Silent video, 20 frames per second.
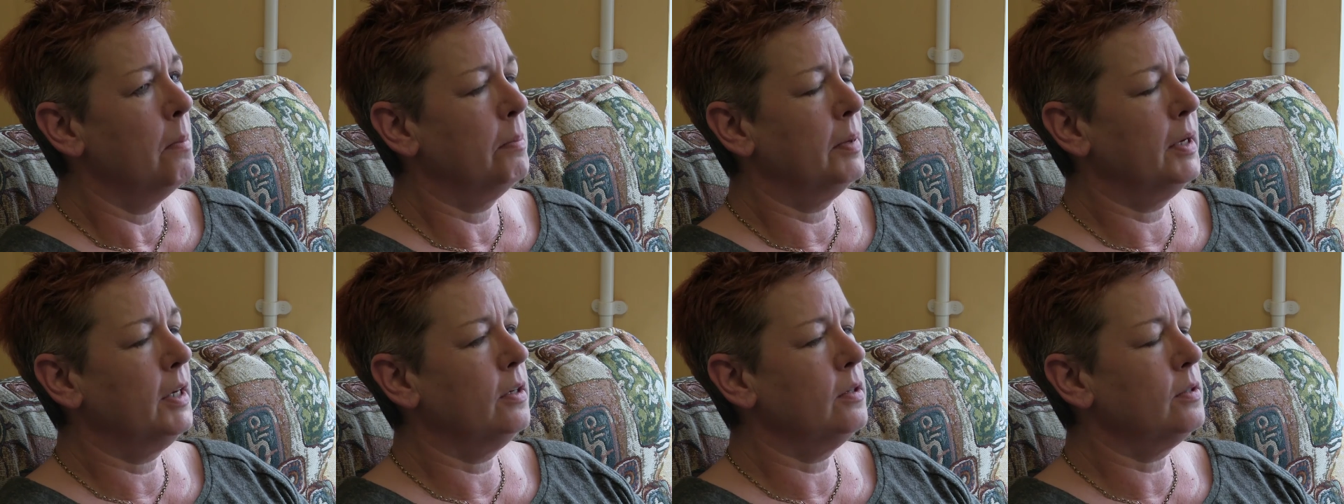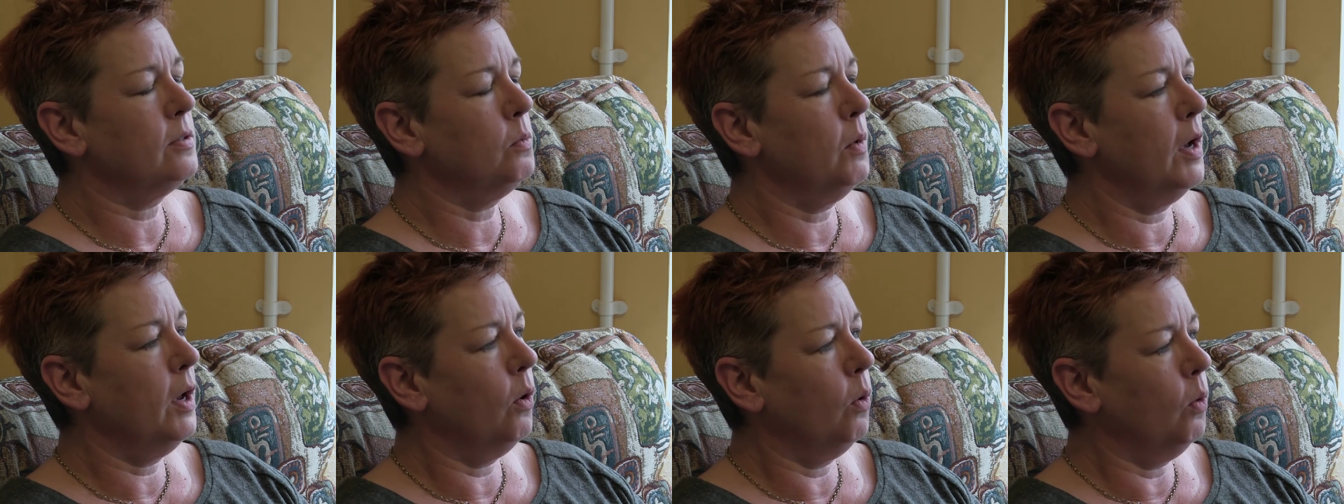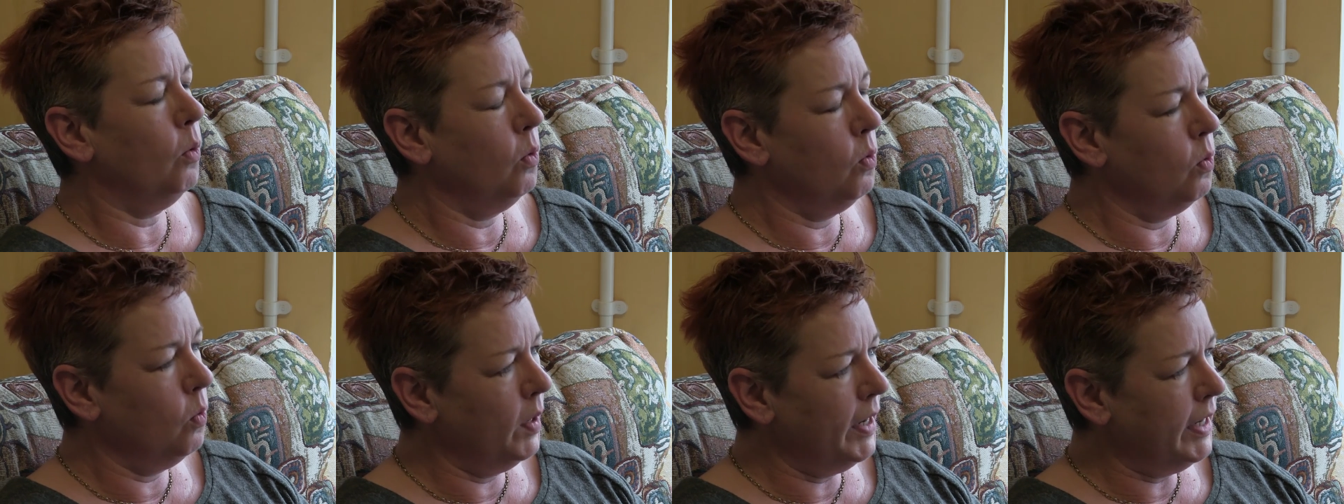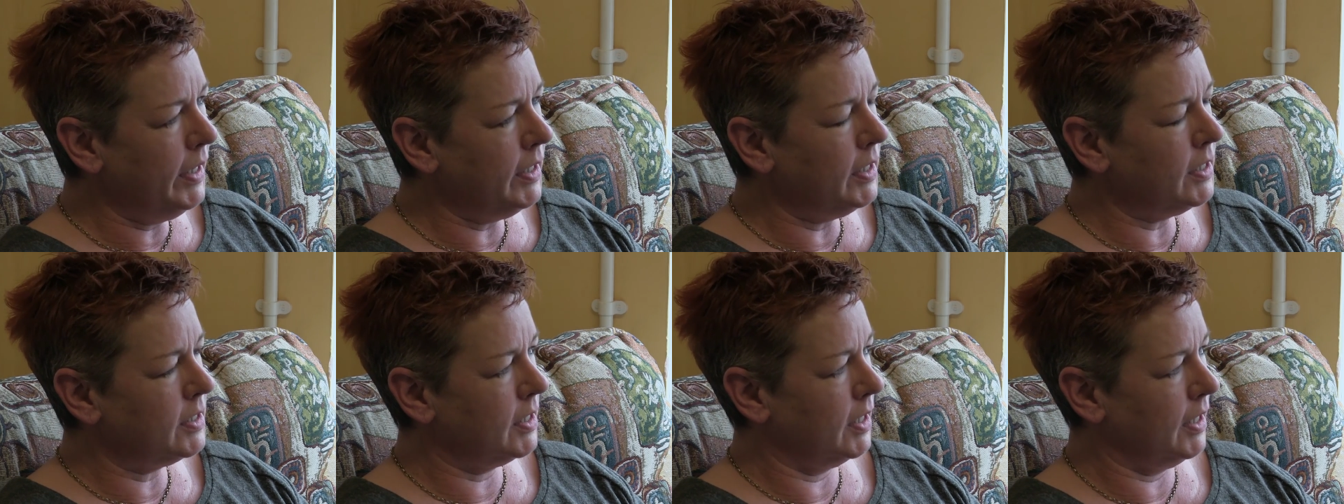because we're all
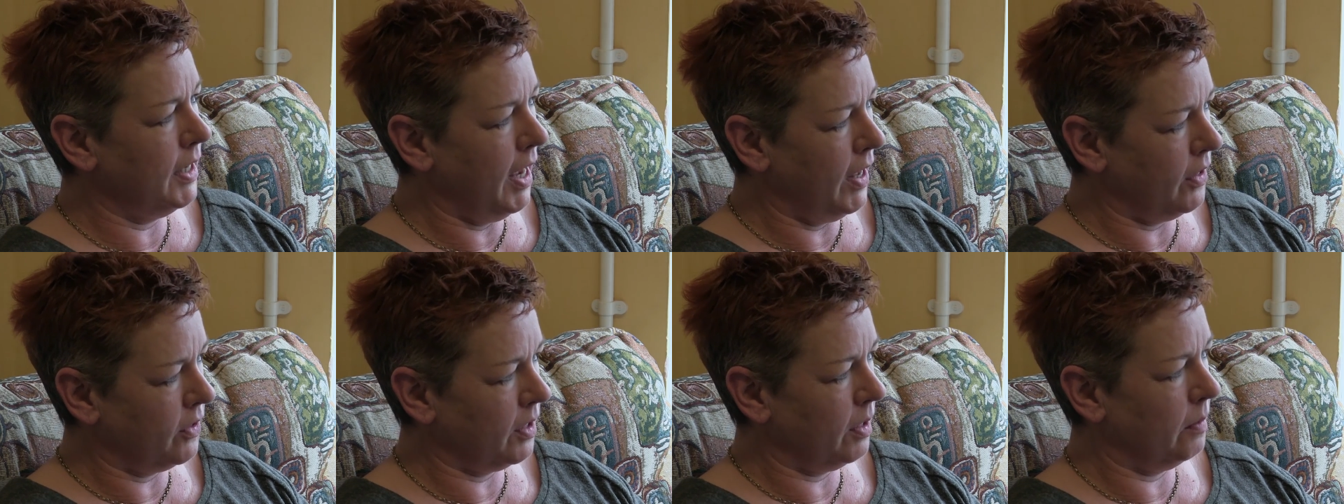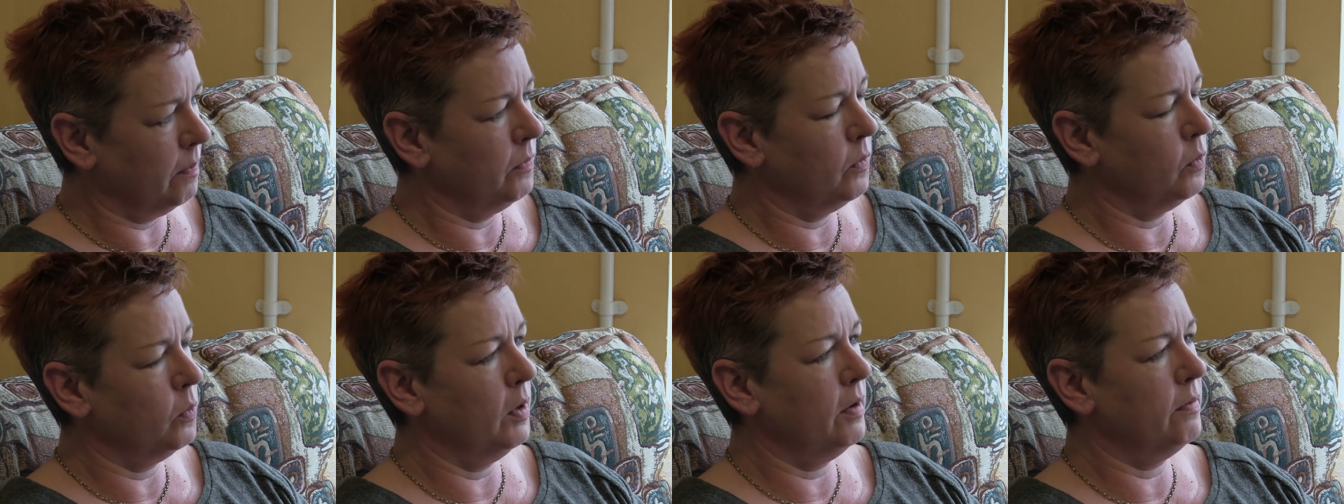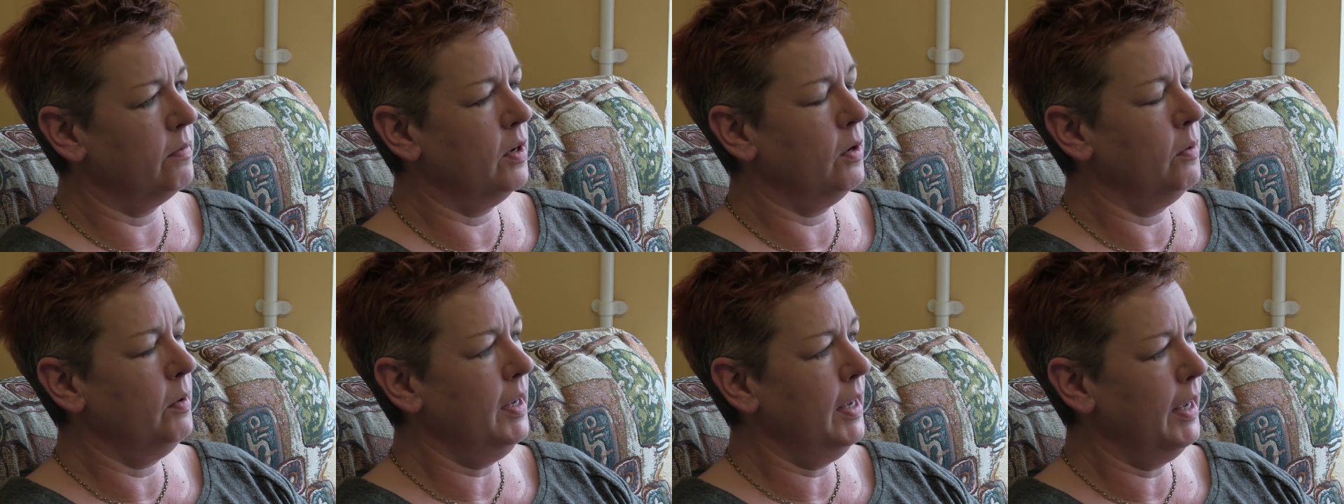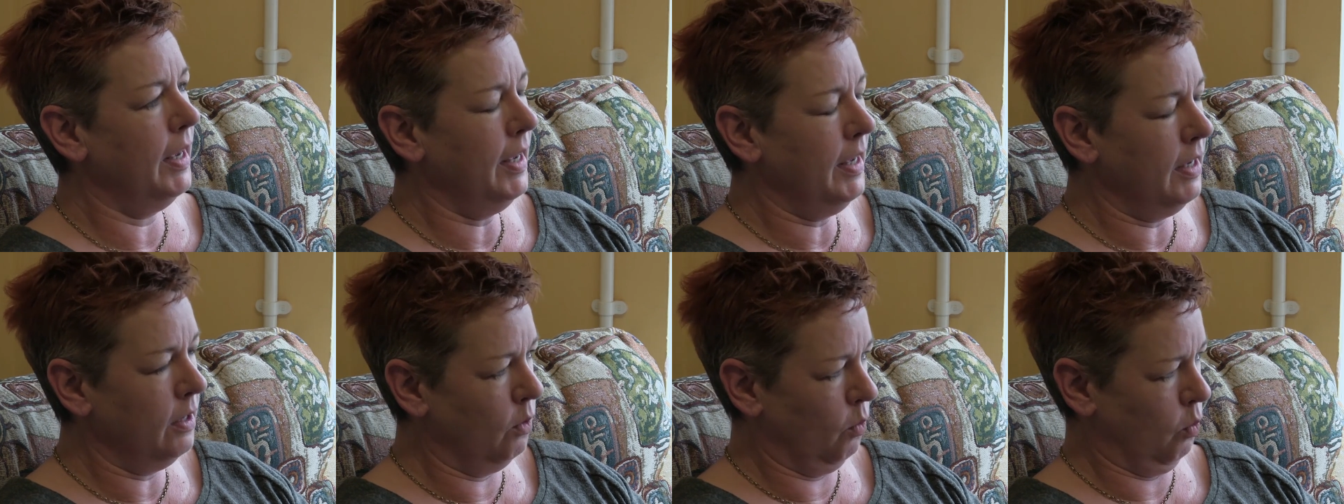in it together. We're very
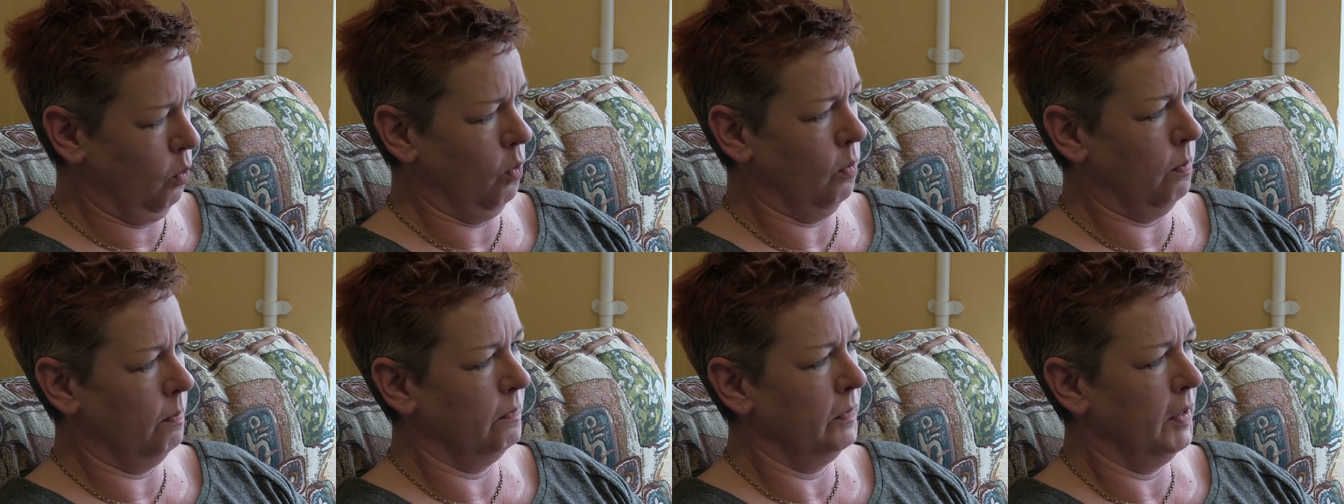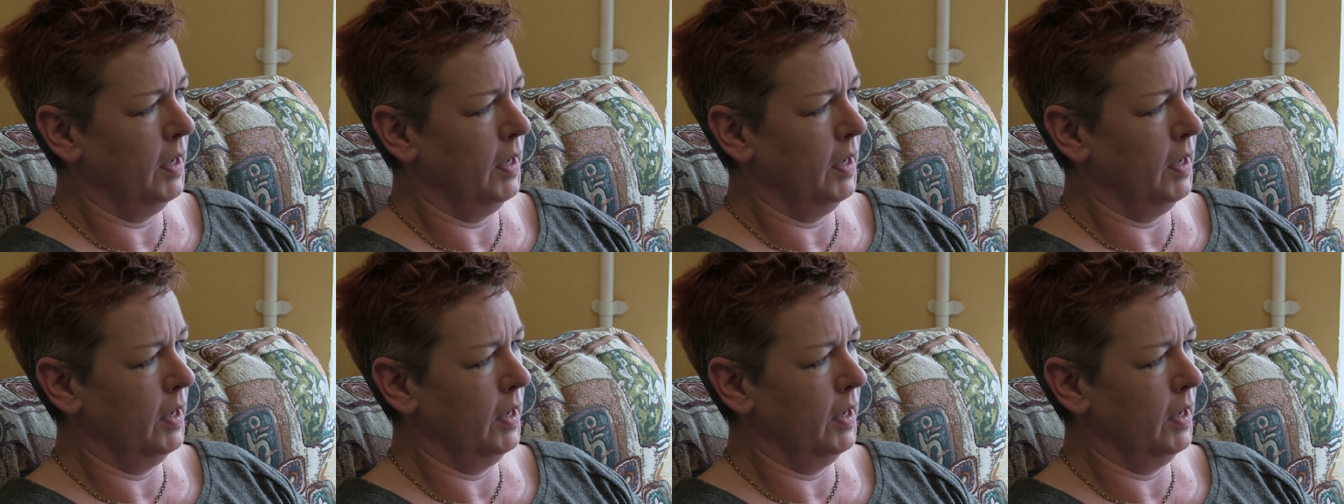equal.